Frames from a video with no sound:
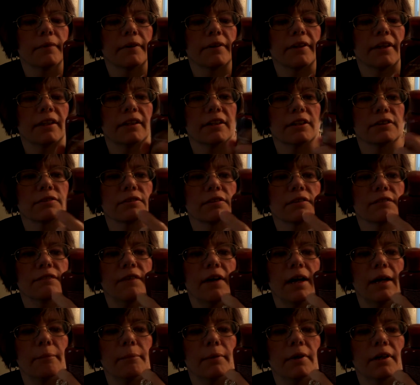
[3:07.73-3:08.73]
I think this is
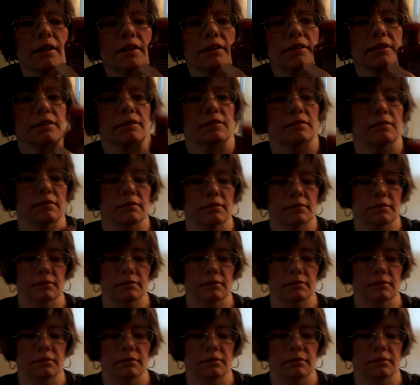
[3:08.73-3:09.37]
five bucks.